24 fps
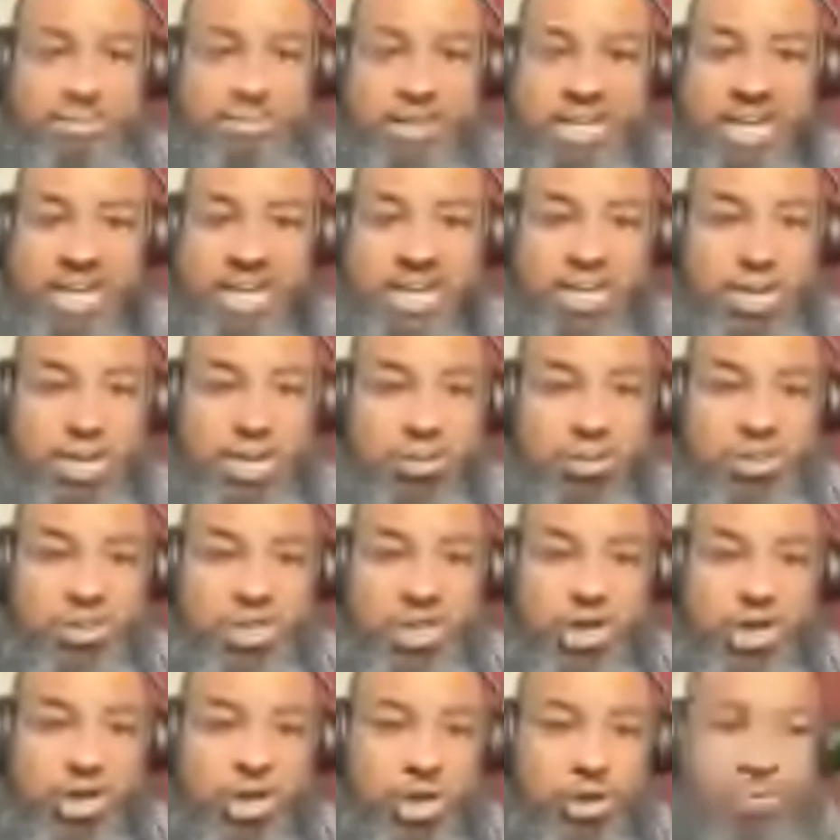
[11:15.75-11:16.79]
getting those
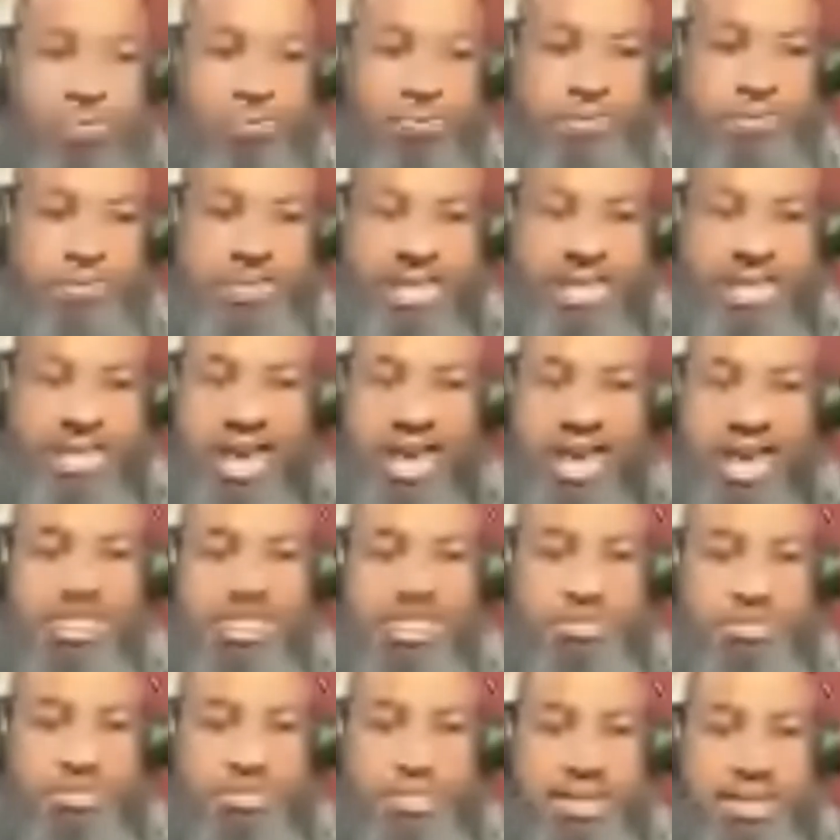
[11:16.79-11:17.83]
turnovers, guys
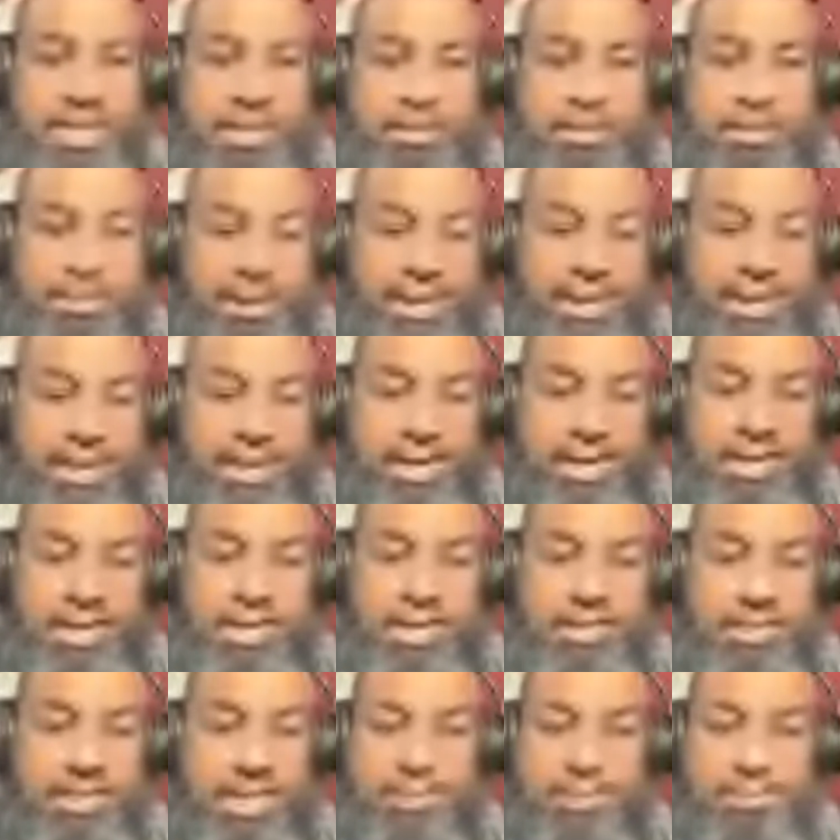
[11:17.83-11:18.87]
just making plays
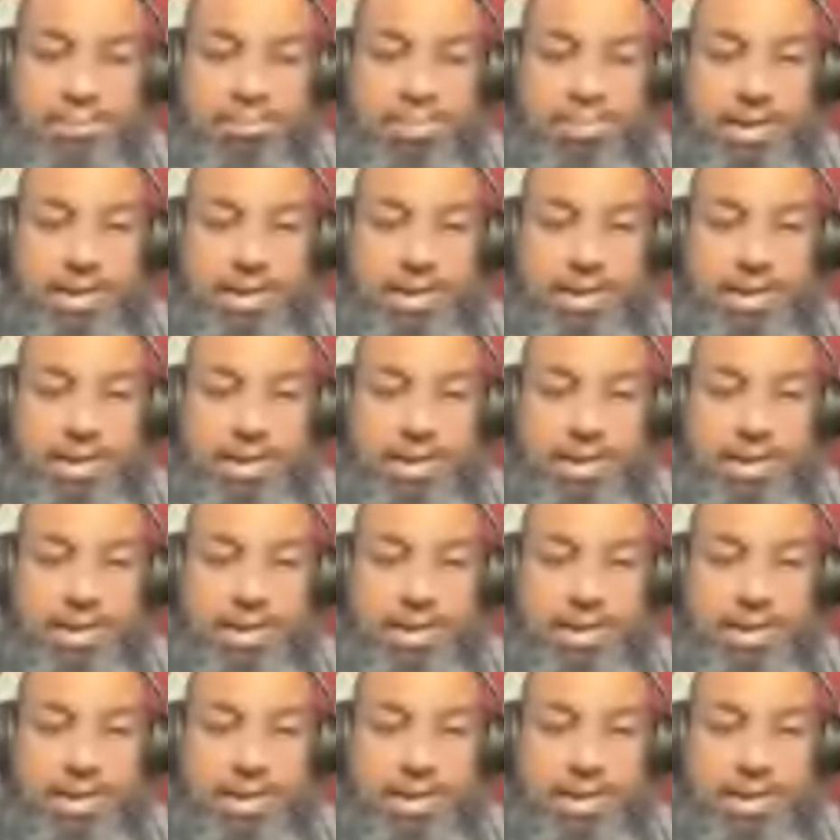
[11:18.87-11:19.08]
and